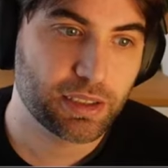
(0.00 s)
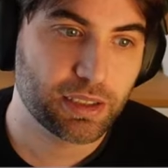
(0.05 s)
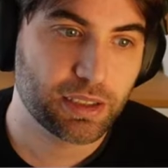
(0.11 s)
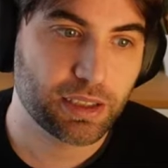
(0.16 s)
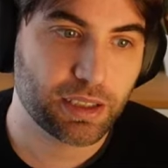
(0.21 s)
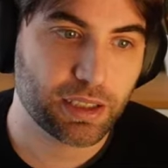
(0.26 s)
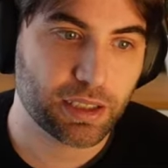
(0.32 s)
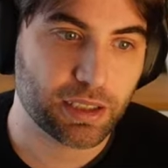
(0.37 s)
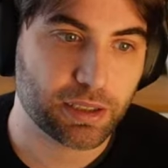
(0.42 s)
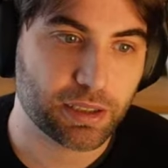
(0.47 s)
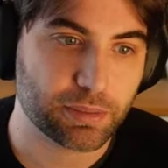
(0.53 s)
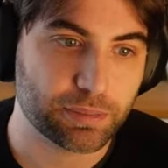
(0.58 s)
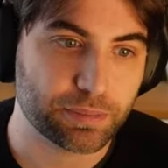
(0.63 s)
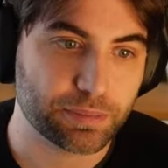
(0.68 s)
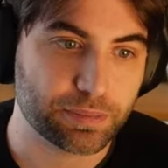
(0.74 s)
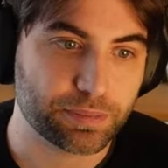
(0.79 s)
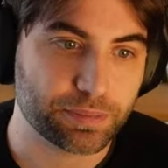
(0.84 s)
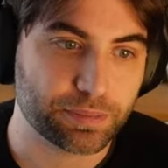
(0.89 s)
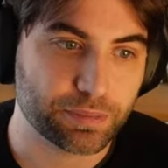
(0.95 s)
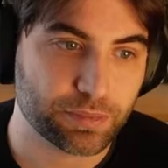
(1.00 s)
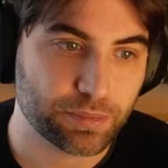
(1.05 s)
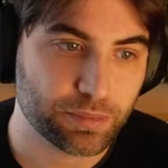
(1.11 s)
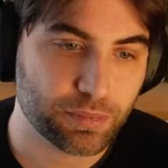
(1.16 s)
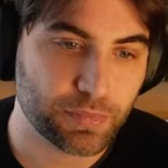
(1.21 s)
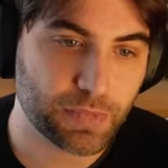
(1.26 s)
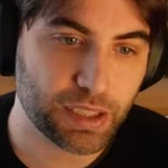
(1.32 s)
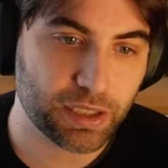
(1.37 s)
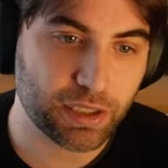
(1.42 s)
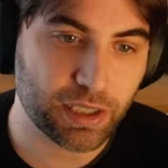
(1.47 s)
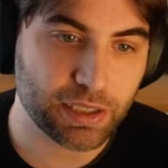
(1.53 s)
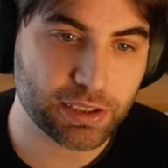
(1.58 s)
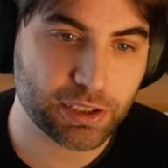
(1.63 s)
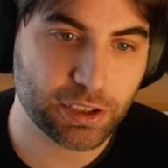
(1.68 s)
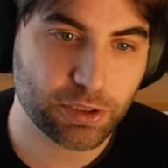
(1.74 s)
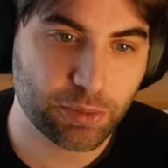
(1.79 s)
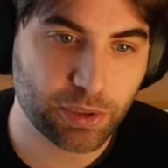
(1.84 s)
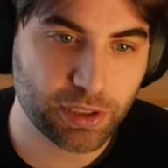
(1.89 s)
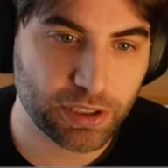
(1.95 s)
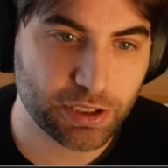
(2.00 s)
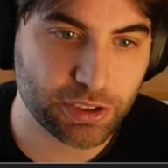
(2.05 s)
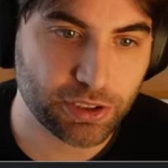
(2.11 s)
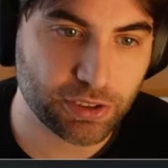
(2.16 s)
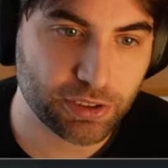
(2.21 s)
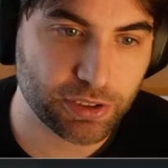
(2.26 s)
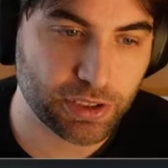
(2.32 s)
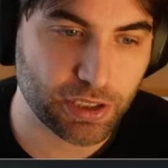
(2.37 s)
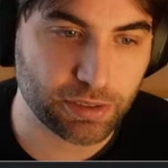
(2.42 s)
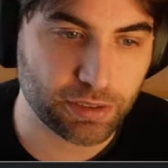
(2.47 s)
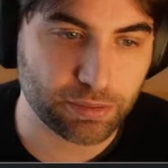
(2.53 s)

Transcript: There are some additions that